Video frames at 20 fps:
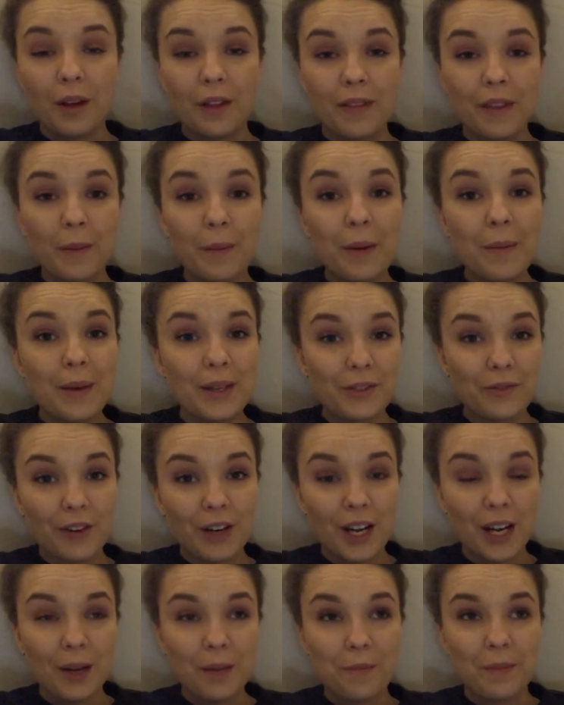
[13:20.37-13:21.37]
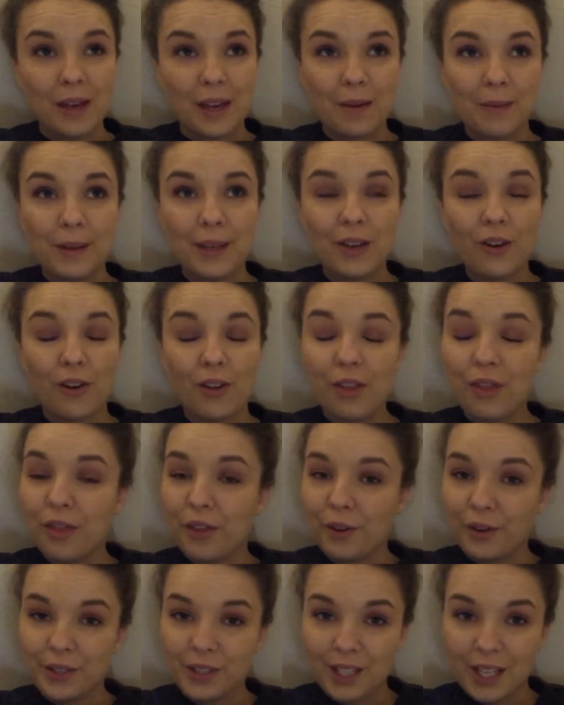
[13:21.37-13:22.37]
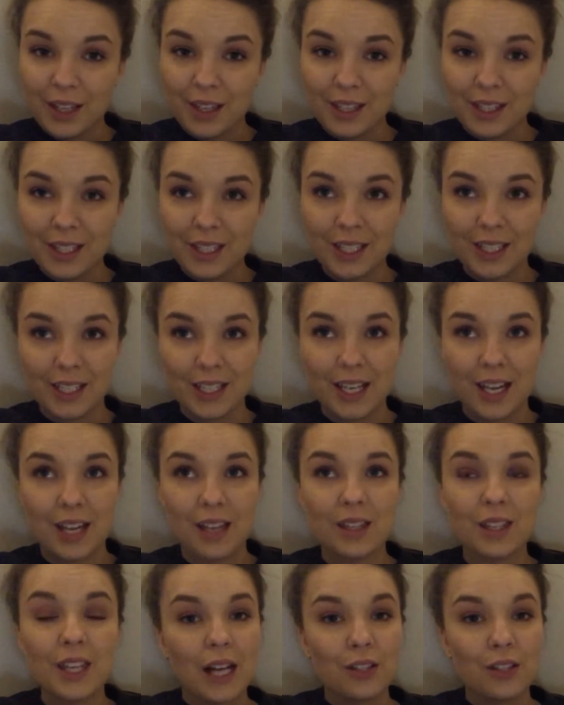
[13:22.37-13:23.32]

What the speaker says: And then my best friend had a baby on Thursday the 16th.